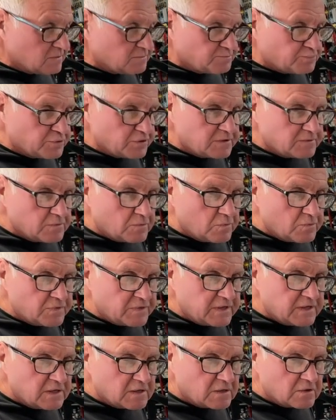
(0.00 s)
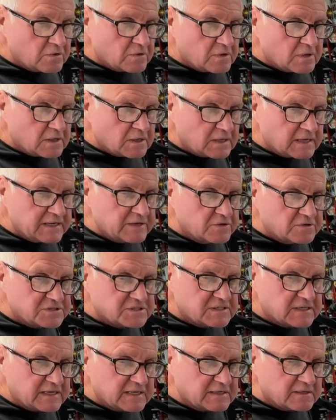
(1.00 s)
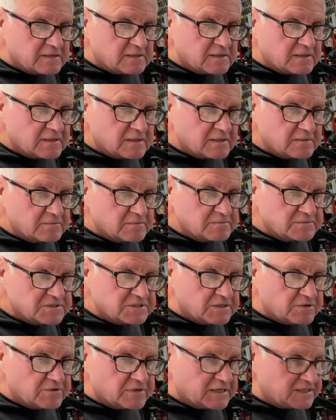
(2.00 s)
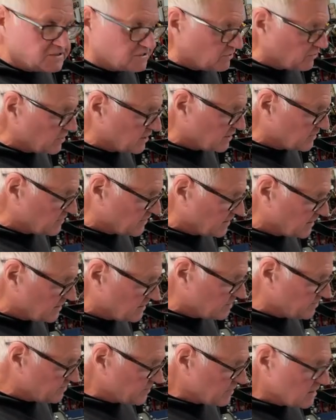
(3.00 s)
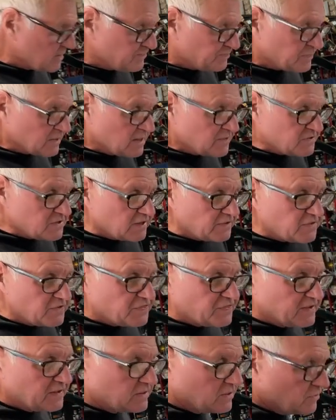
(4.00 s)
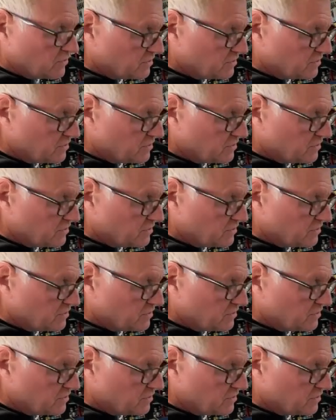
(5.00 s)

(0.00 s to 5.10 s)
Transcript: put the later style synchronizing rings in it. The other thing that